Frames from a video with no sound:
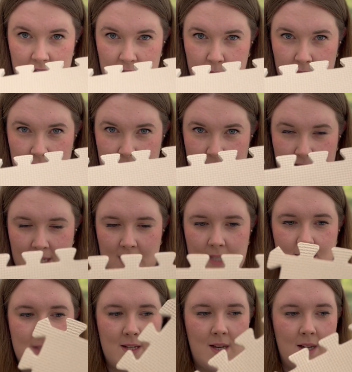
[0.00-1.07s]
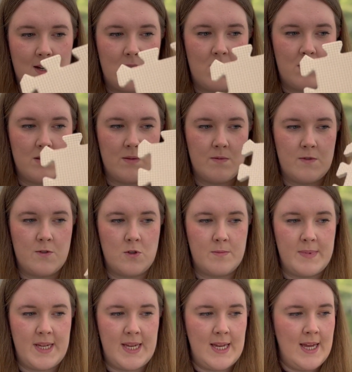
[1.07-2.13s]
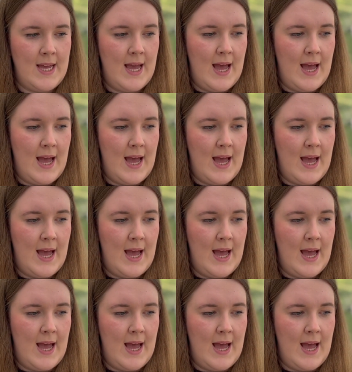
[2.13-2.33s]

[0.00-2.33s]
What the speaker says: spotted these and got them for me,